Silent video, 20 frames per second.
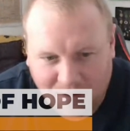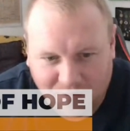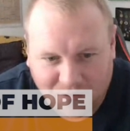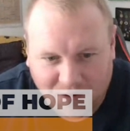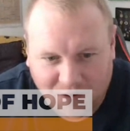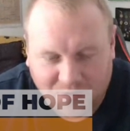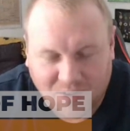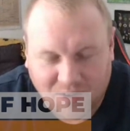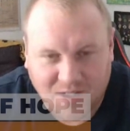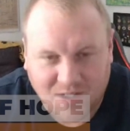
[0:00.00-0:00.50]

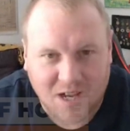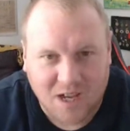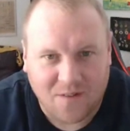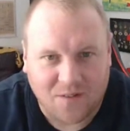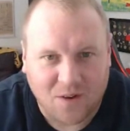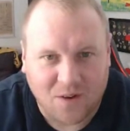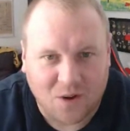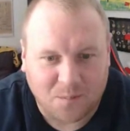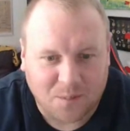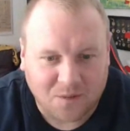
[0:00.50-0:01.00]

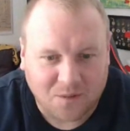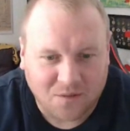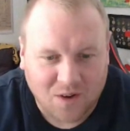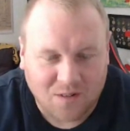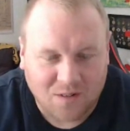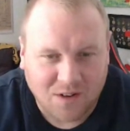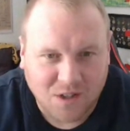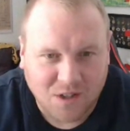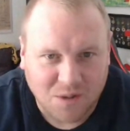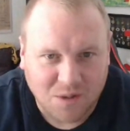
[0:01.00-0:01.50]
57, I'd be
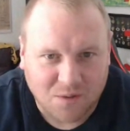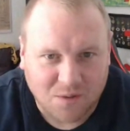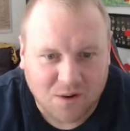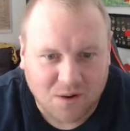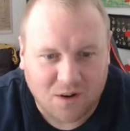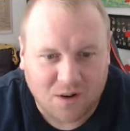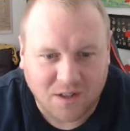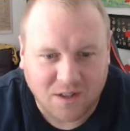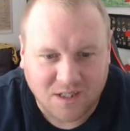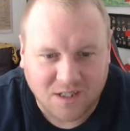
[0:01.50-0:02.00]
very
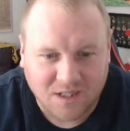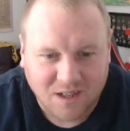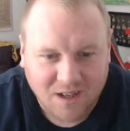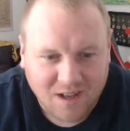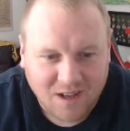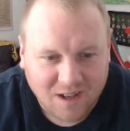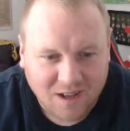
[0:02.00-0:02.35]
surprised.